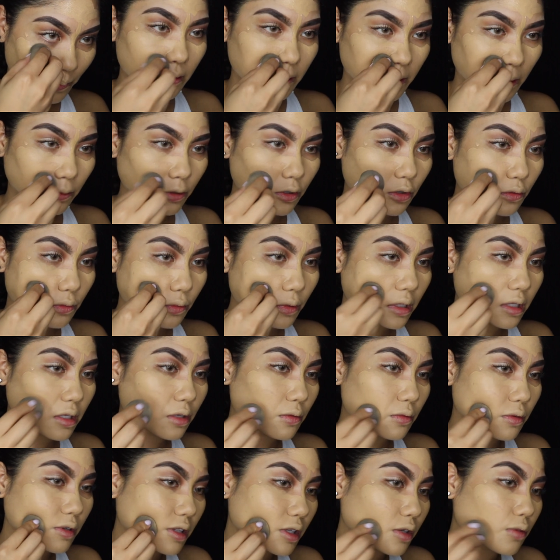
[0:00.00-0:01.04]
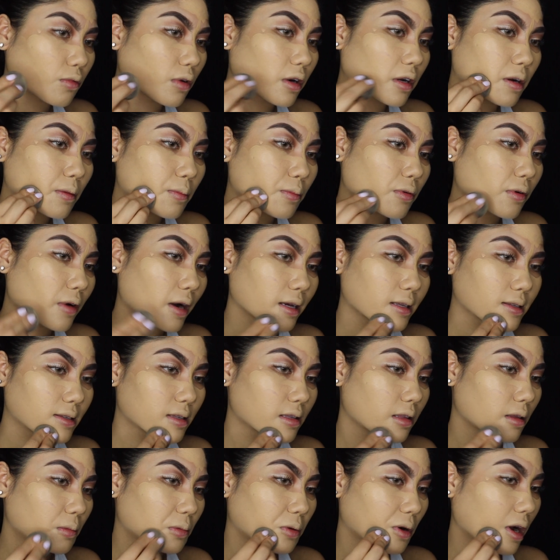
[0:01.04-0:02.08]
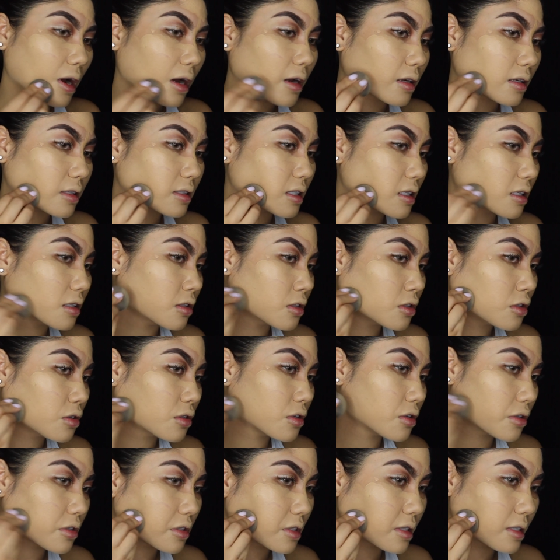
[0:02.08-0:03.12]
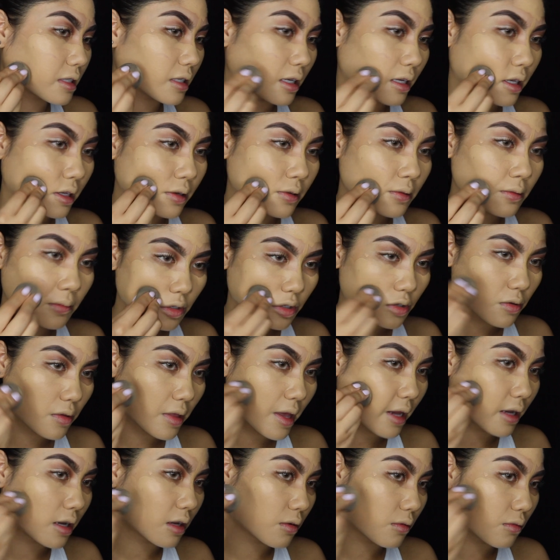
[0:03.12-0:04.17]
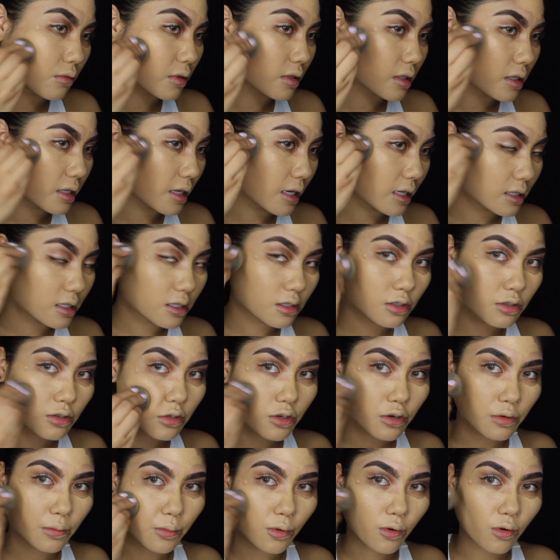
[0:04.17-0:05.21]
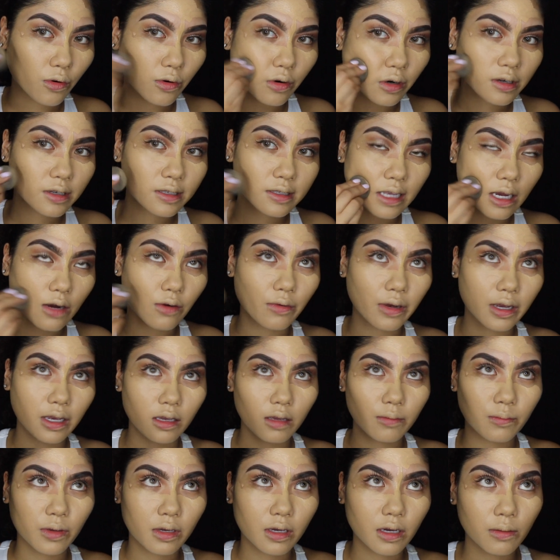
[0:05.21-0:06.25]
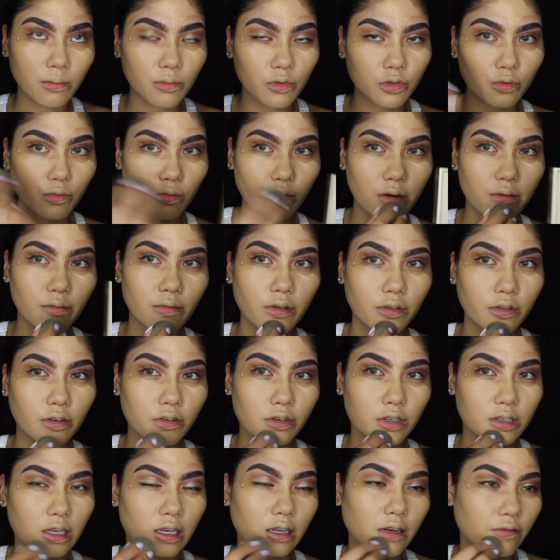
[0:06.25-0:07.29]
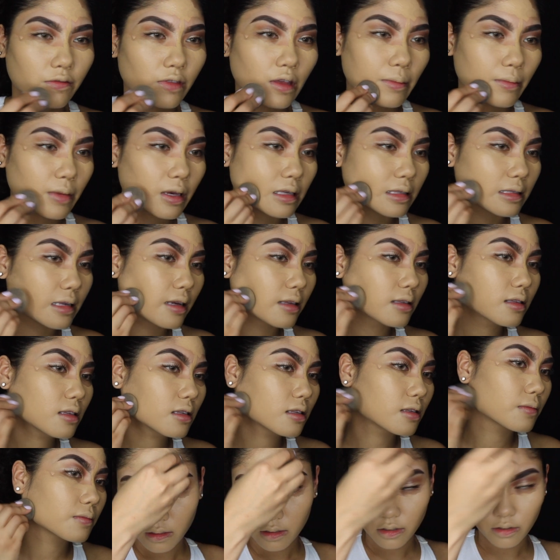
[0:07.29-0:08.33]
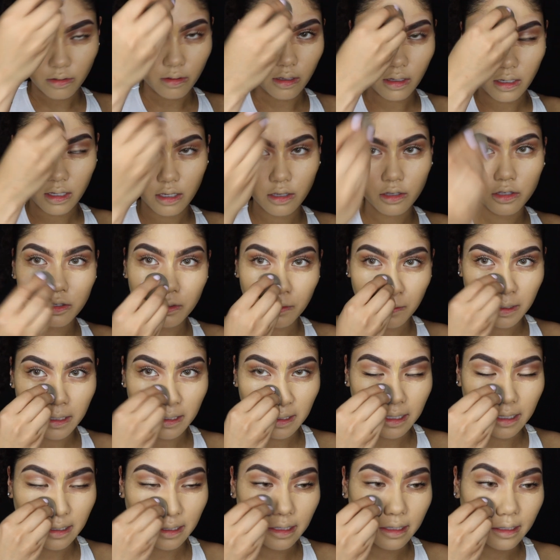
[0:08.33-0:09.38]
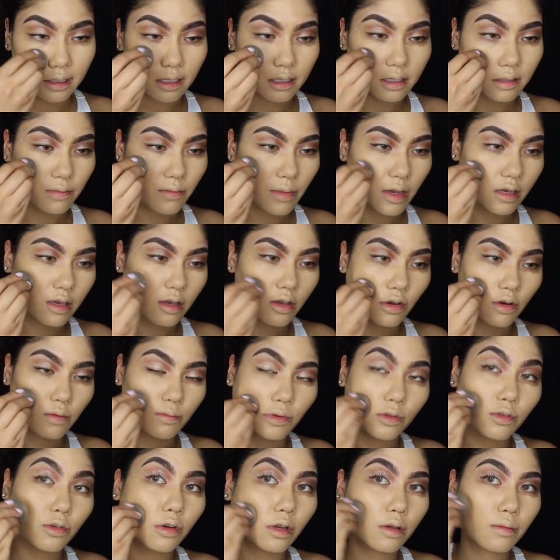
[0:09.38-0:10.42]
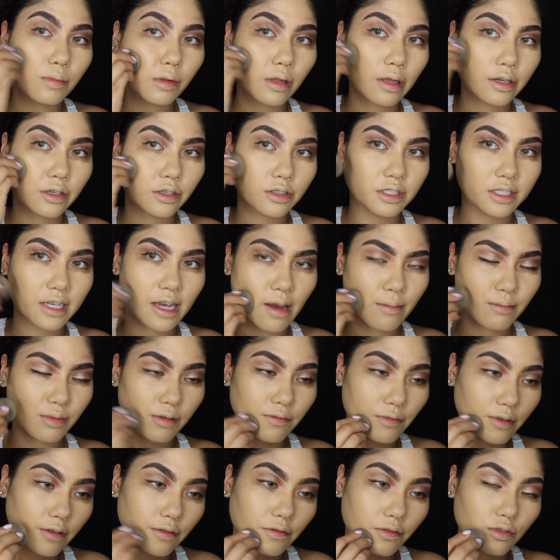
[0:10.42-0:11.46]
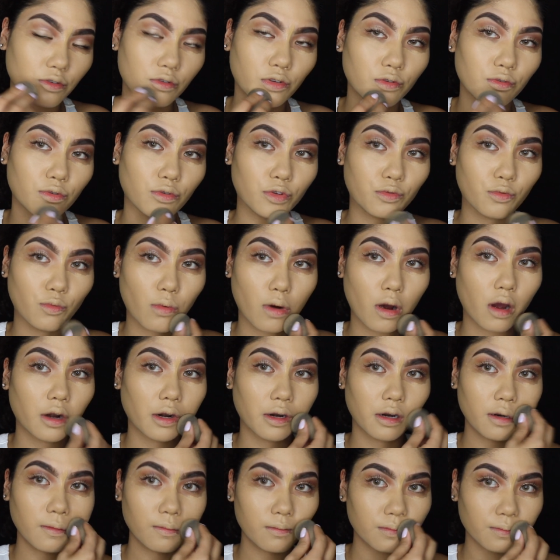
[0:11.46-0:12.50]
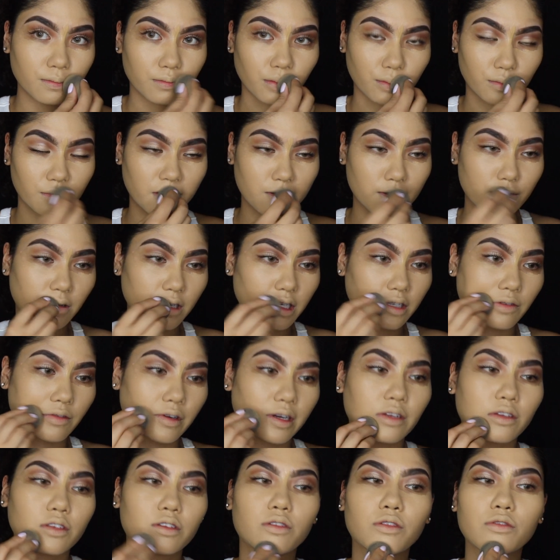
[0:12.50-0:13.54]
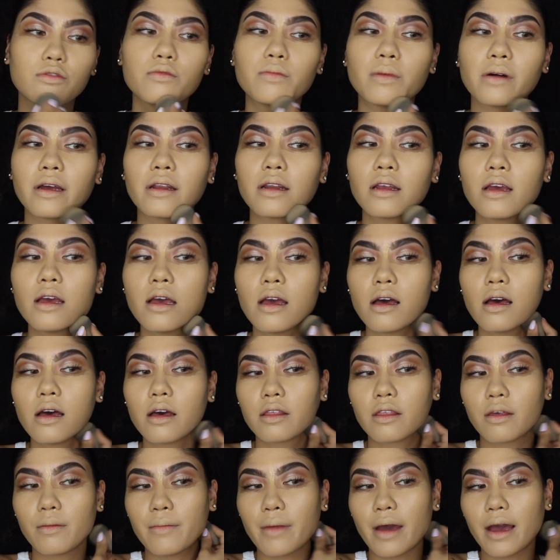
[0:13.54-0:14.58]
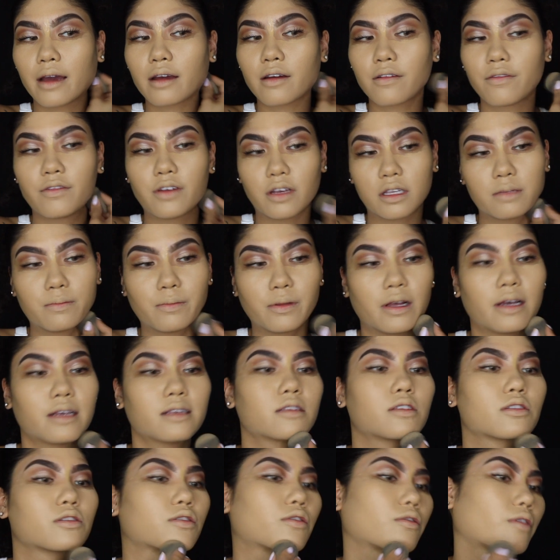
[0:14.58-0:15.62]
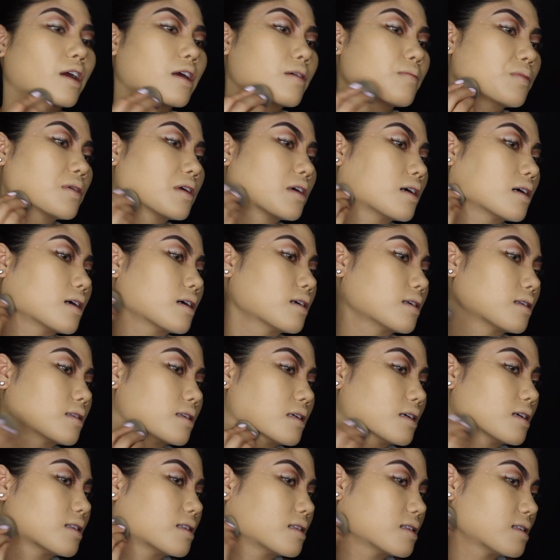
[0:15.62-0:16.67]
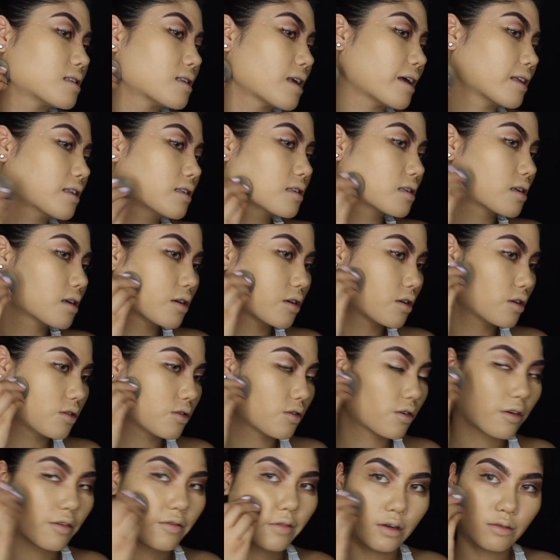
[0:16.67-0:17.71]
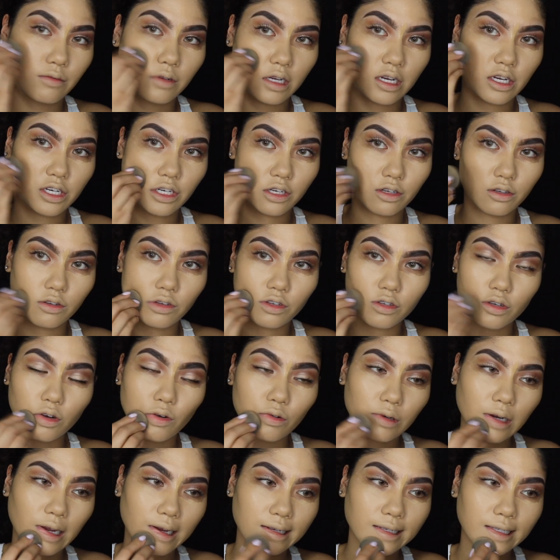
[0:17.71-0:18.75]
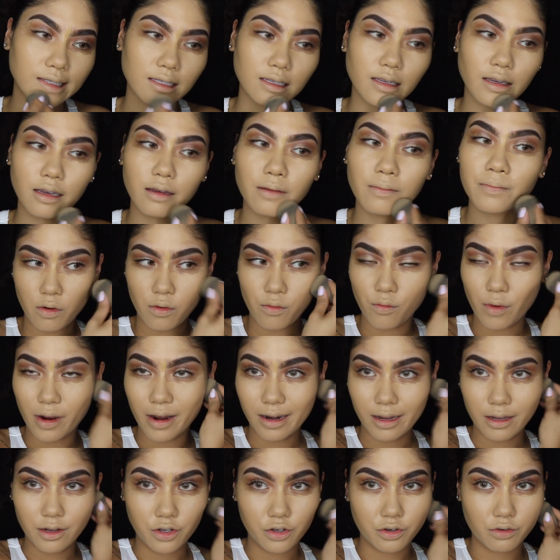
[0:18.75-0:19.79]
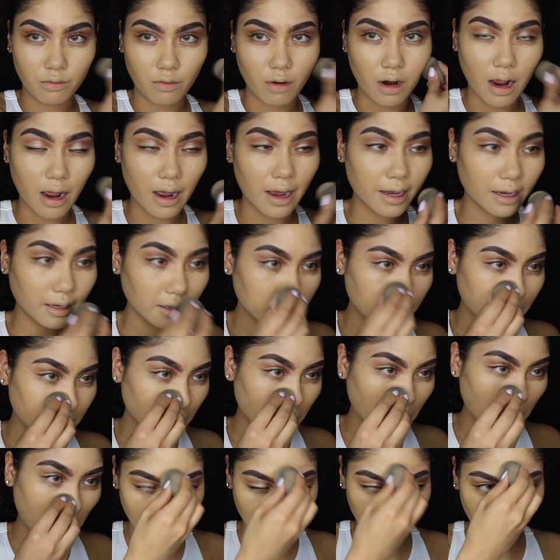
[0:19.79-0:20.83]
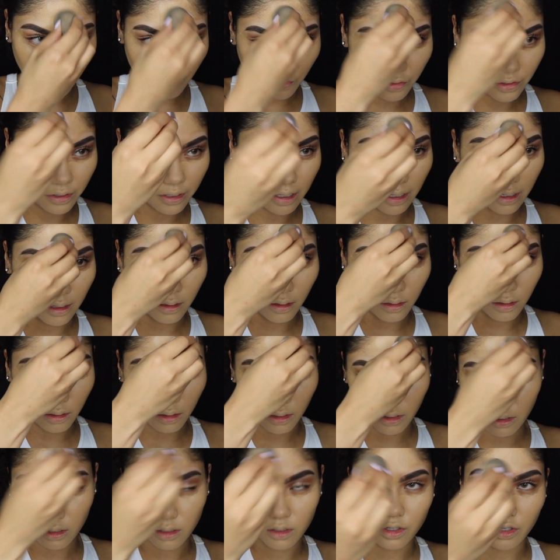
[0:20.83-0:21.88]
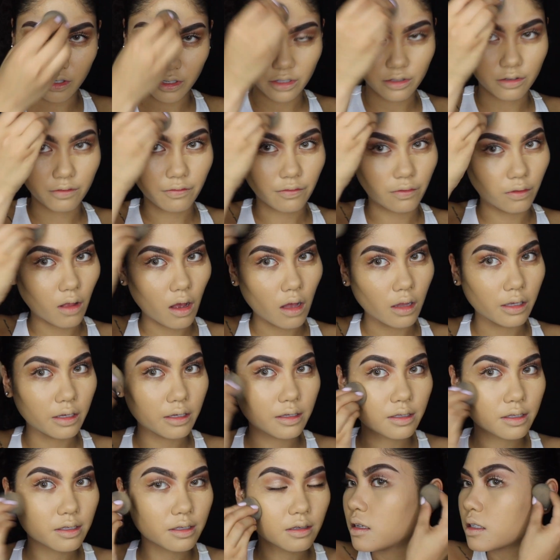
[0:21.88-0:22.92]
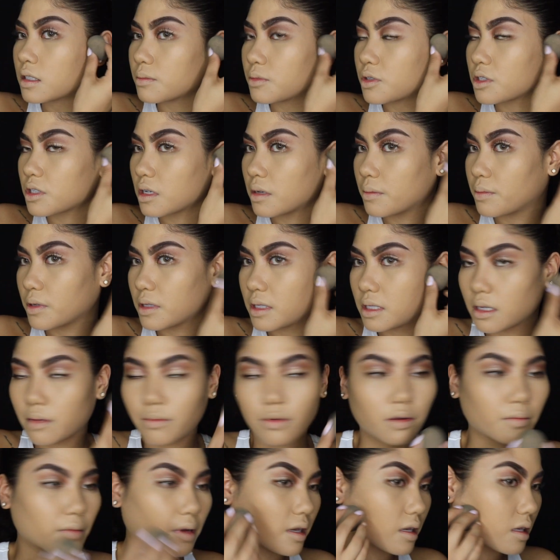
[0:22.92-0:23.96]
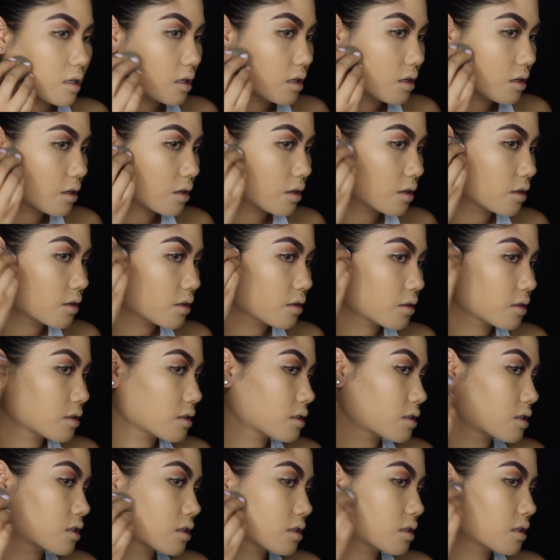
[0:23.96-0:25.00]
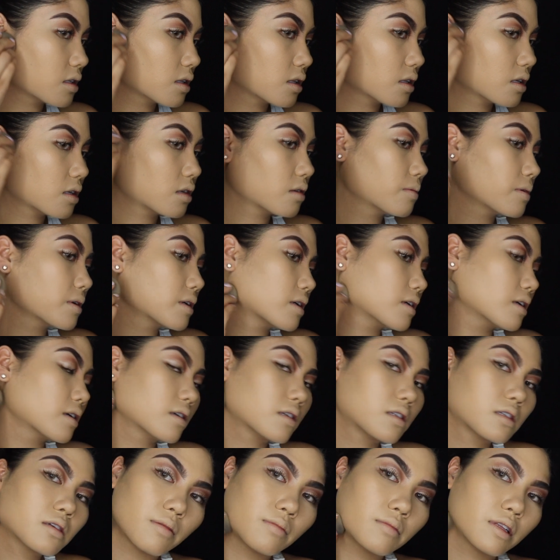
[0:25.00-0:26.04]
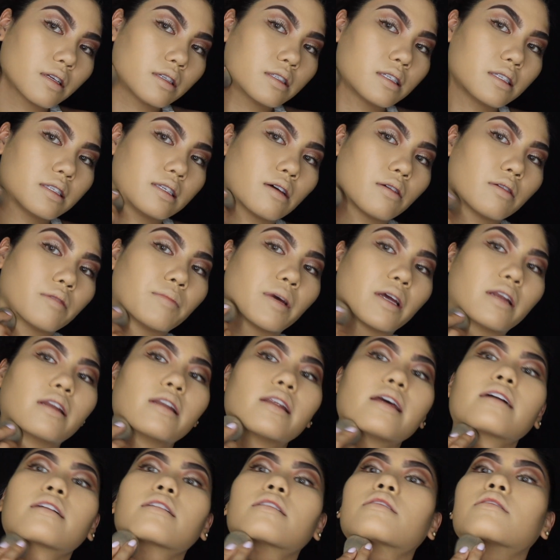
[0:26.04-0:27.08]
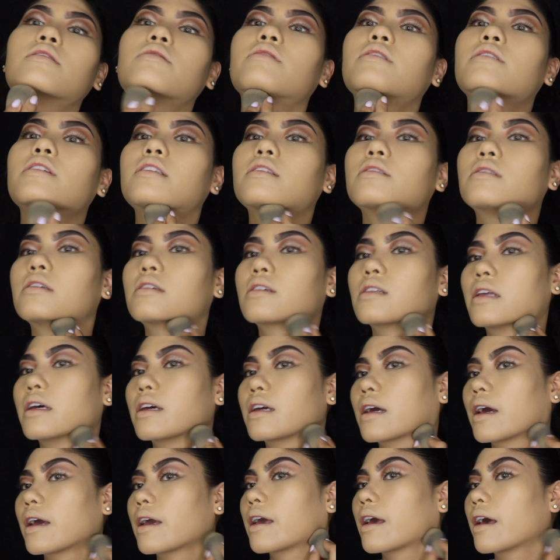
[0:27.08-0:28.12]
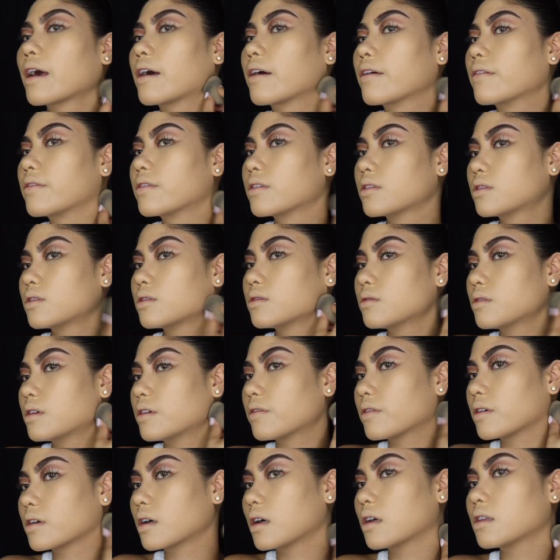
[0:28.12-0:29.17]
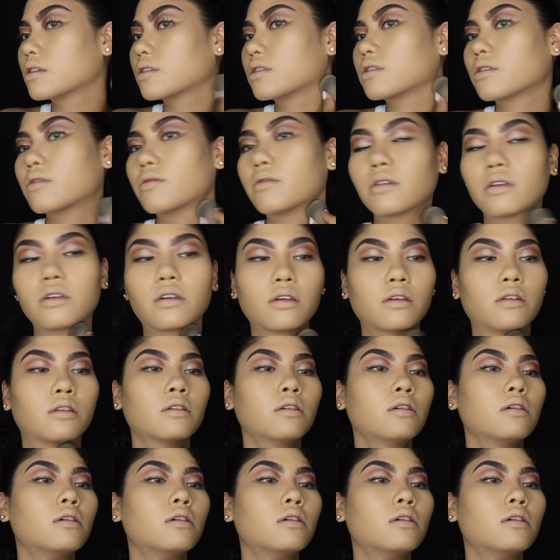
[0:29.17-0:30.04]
So you really want to press the product into your skin so that it really gets into your pores. That way it becomes one with your skin, if that makes sense. So the key to it is making your beauty blender damp. Even if you use water, that works great too, but the MAC Fix Plus is great because it sets your foundation so nicely. When it dries, your skin looks just flawless. So I'm just gonna put some on my ears, just a little bit, and blend it down my neck so it doesn't look like I have 2 different colors going on.